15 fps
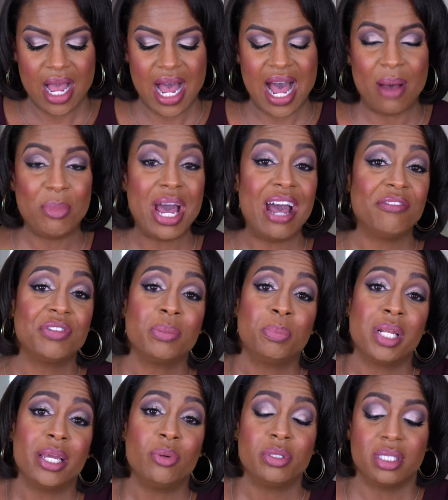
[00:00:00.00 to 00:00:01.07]
I'm going to have to
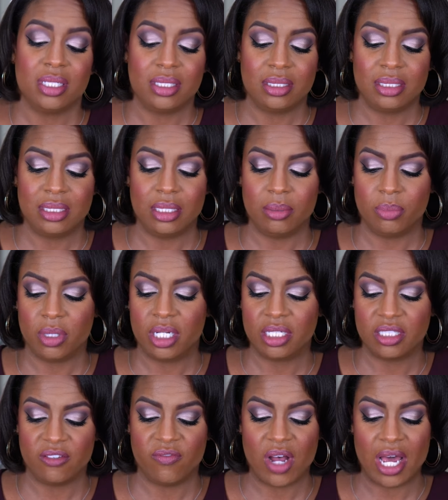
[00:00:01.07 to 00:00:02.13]
play with it and see
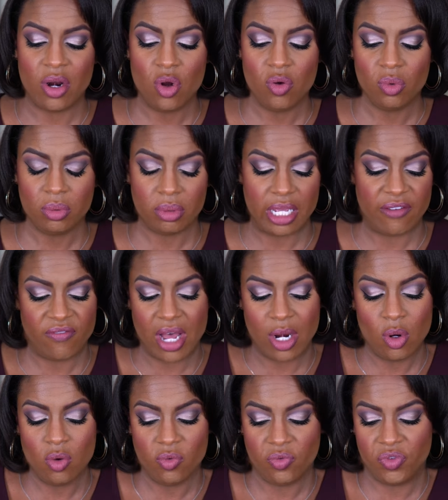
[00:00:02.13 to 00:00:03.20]
because if I don't if I
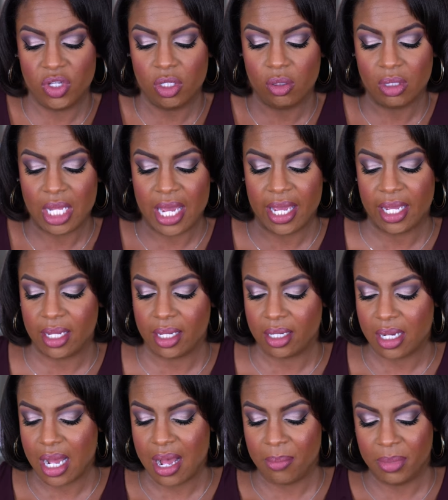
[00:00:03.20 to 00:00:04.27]
don't feel like
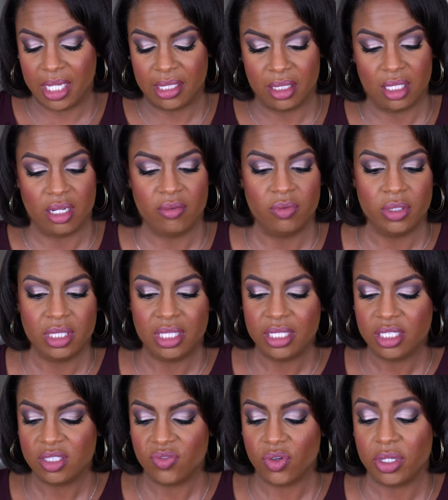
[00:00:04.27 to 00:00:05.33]
I'm in love with
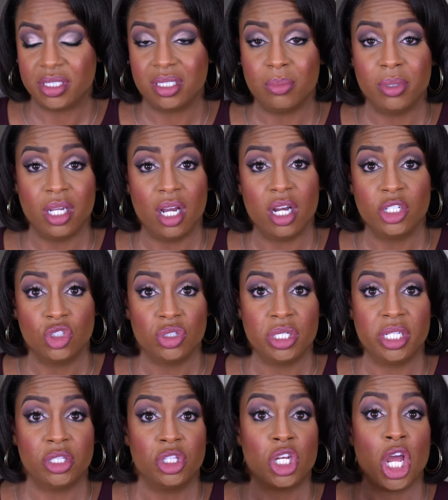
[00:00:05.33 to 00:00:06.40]
this for it to be
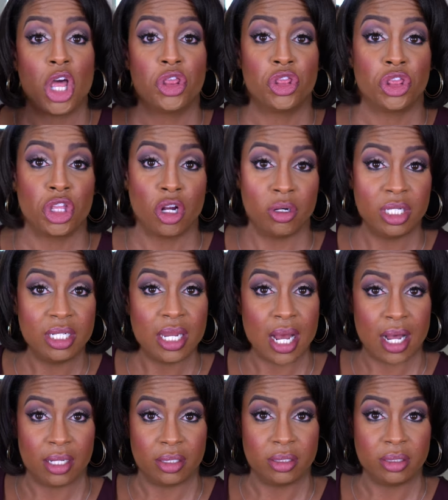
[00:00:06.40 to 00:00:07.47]
$130,
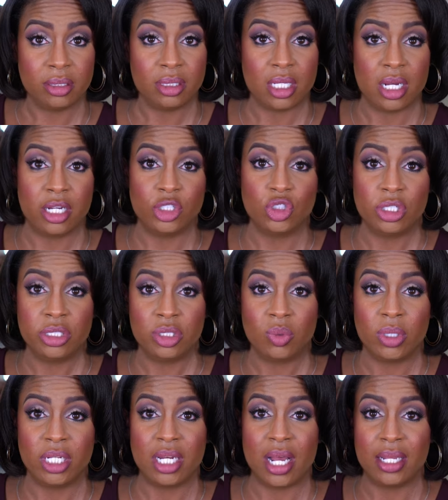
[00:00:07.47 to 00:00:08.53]

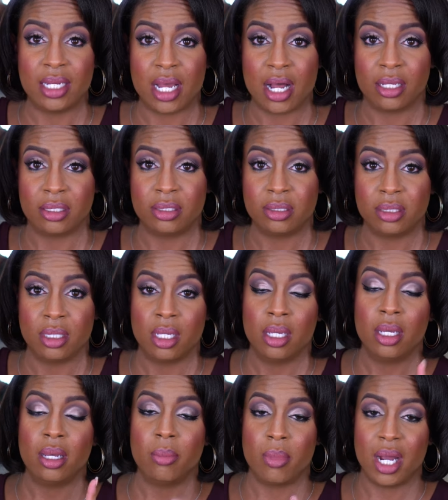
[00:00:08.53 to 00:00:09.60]
$129
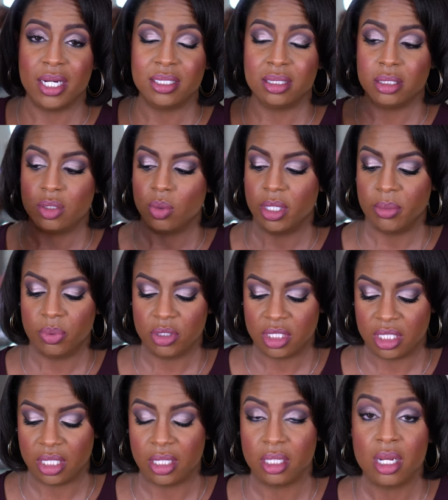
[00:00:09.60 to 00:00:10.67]
minus the
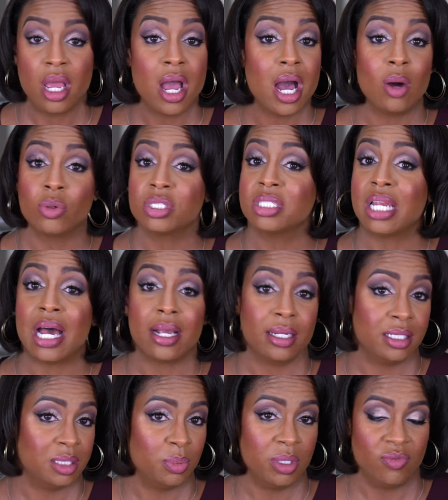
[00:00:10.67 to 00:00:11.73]
20%, I was not
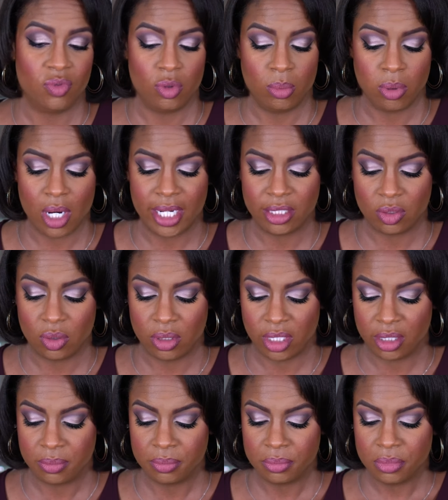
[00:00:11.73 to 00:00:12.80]
going to spend full price on it.